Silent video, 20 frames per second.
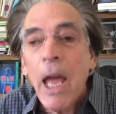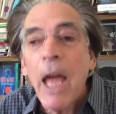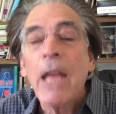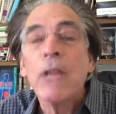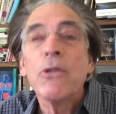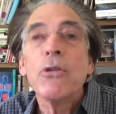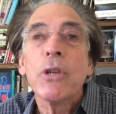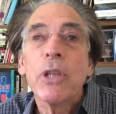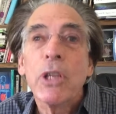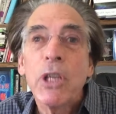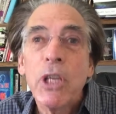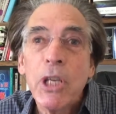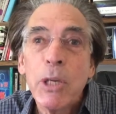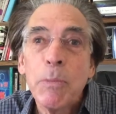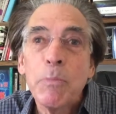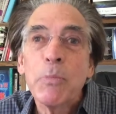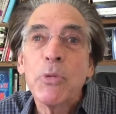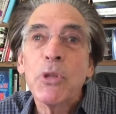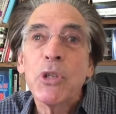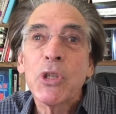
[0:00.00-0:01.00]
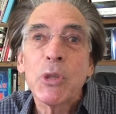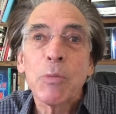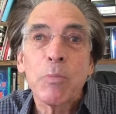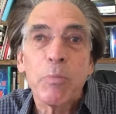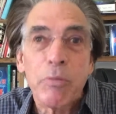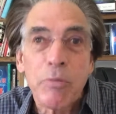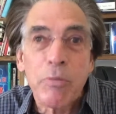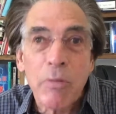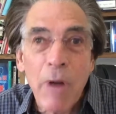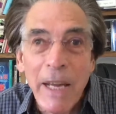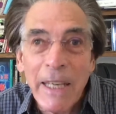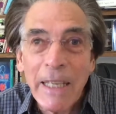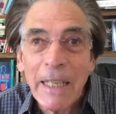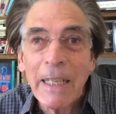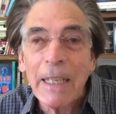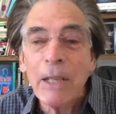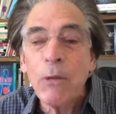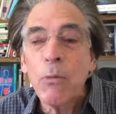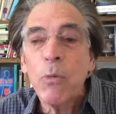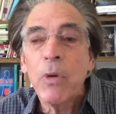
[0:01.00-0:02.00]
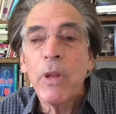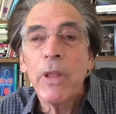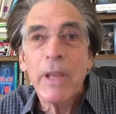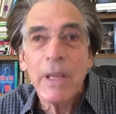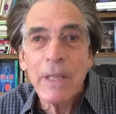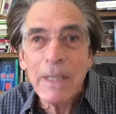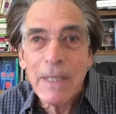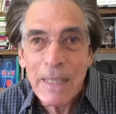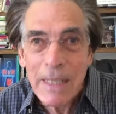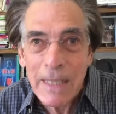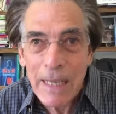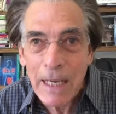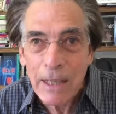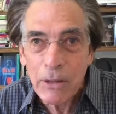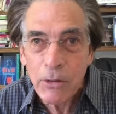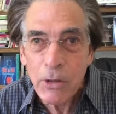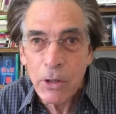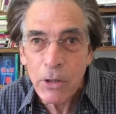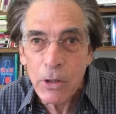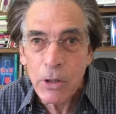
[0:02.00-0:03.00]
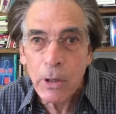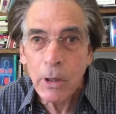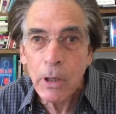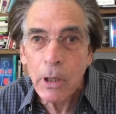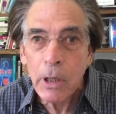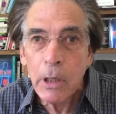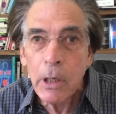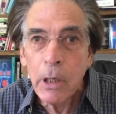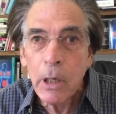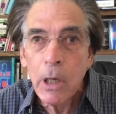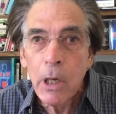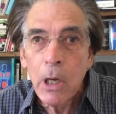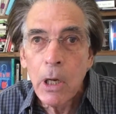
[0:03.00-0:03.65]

and you keep spraying with insecticide,